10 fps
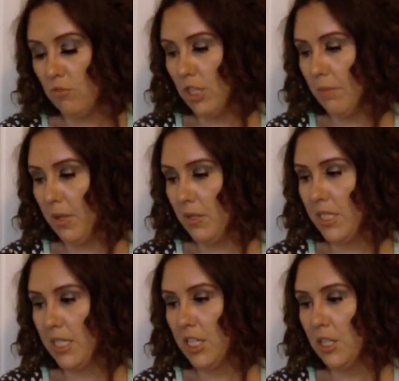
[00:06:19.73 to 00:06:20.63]
jumbo
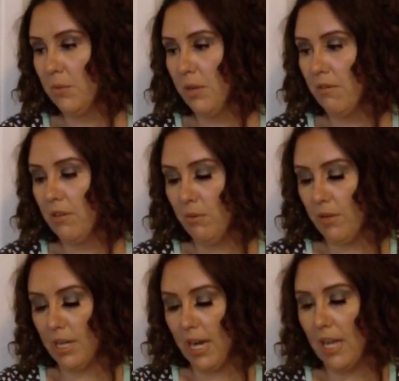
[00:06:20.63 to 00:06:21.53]
sticker, whatever you
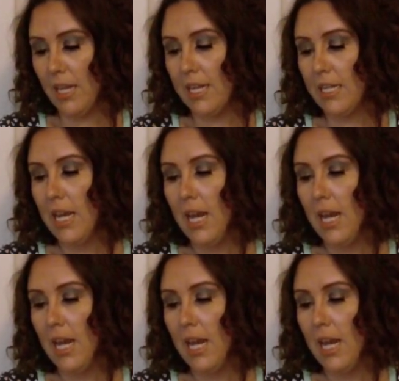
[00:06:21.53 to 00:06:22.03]
want to call it,